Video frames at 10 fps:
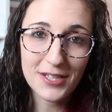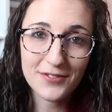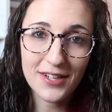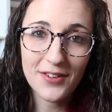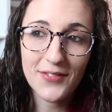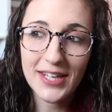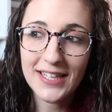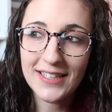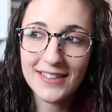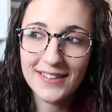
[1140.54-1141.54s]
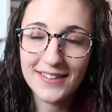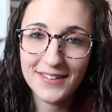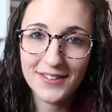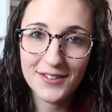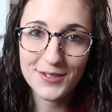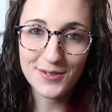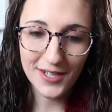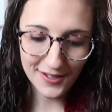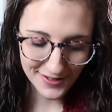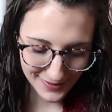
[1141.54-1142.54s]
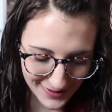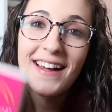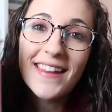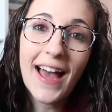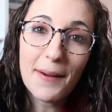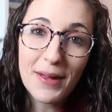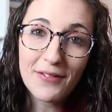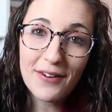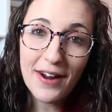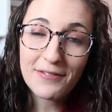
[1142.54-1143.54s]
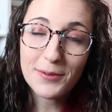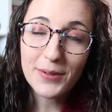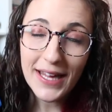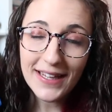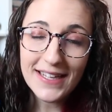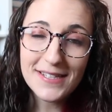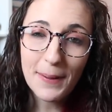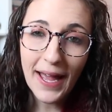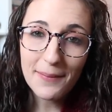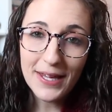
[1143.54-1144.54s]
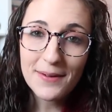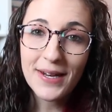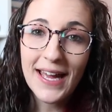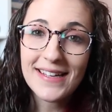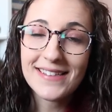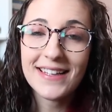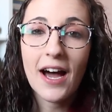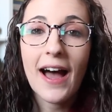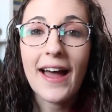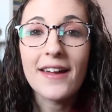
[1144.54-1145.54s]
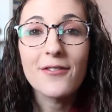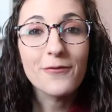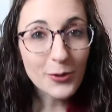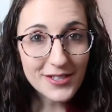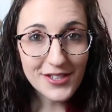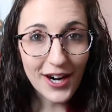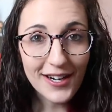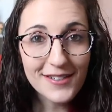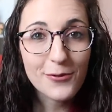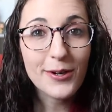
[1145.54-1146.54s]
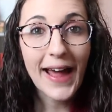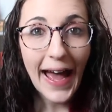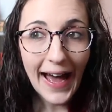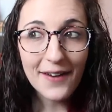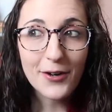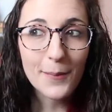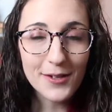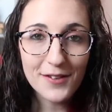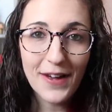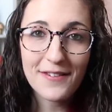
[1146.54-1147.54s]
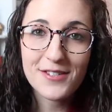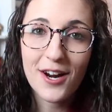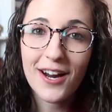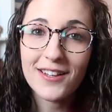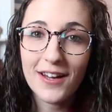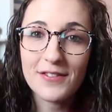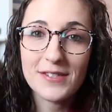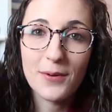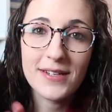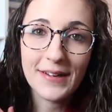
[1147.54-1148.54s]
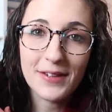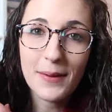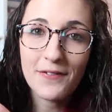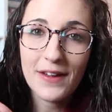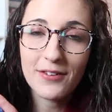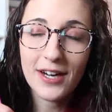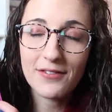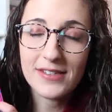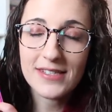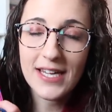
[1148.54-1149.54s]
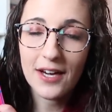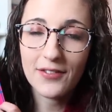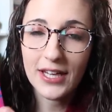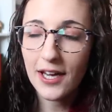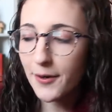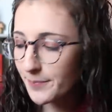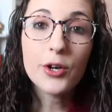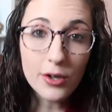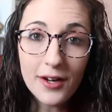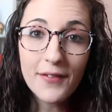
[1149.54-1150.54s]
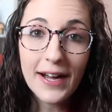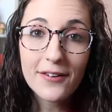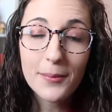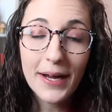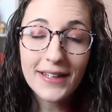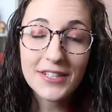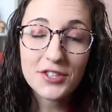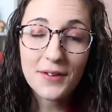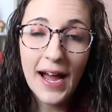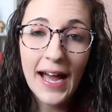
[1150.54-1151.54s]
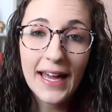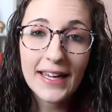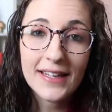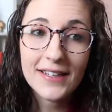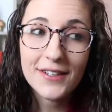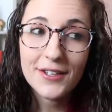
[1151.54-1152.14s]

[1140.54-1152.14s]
by Siobhan Vivian, 2 stars. The Happy Ever After playlist by Abby Jimenez got 4 stars, 4.5, almost a 5-star. Love this one, definitely my favorite of this entire video. Girl Gone Viral by Alicia Rye,